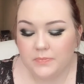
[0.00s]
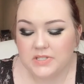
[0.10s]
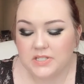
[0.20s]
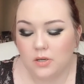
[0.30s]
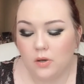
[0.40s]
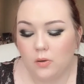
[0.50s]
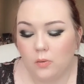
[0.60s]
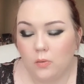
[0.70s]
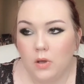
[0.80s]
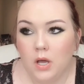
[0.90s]

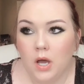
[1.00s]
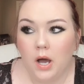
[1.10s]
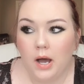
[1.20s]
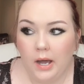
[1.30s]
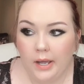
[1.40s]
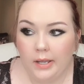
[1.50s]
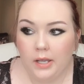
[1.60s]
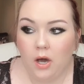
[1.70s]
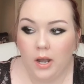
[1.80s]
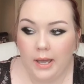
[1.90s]
So I
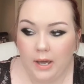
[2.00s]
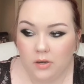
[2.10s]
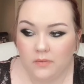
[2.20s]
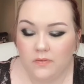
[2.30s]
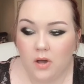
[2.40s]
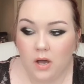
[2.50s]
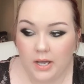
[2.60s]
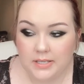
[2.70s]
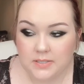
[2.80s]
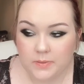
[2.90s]
got out of the
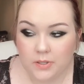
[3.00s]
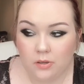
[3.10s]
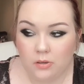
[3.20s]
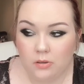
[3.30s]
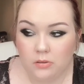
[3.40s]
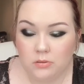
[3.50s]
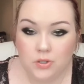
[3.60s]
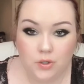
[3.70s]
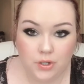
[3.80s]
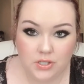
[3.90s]
hospital
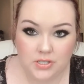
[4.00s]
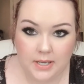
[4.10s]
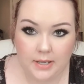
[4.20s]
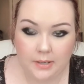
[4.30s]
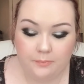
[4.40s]
New Year's Day.